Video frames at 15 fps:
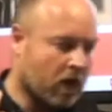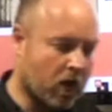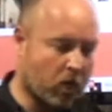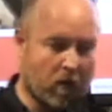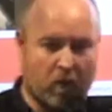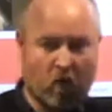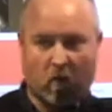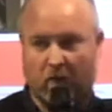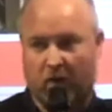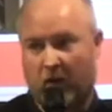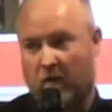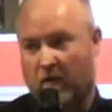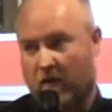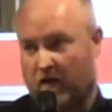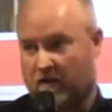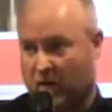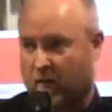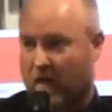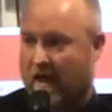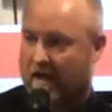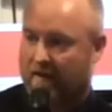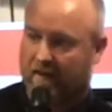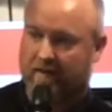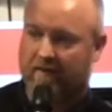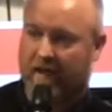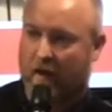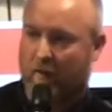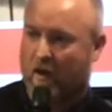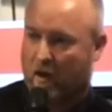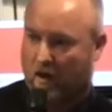The one problem the, the, supplier didn't
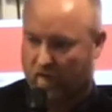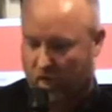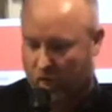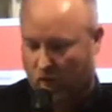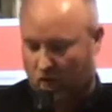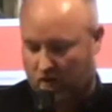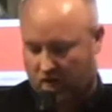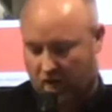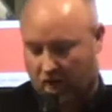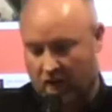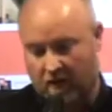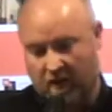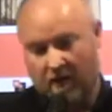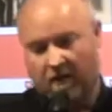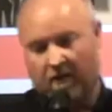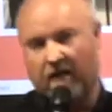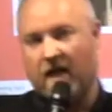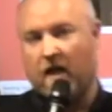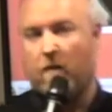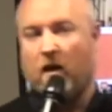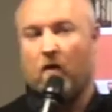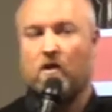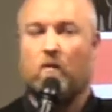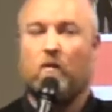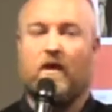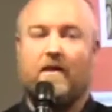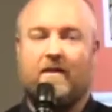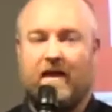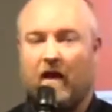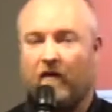tell me, however, was that the emails that we
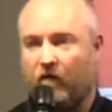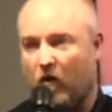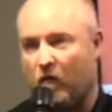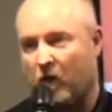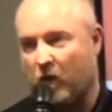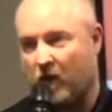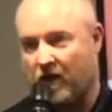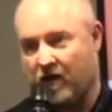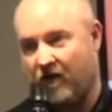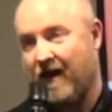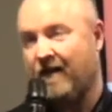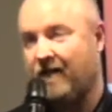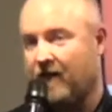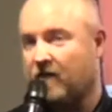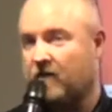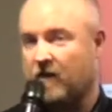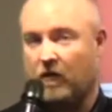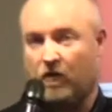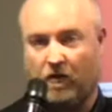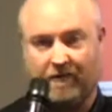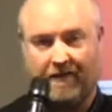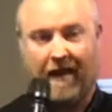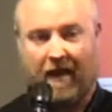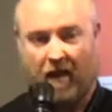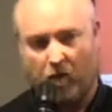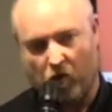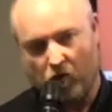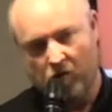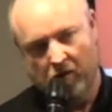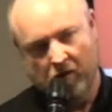get sent from them were horrendous. They looked
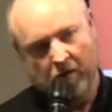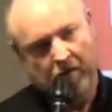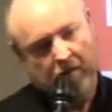terrible.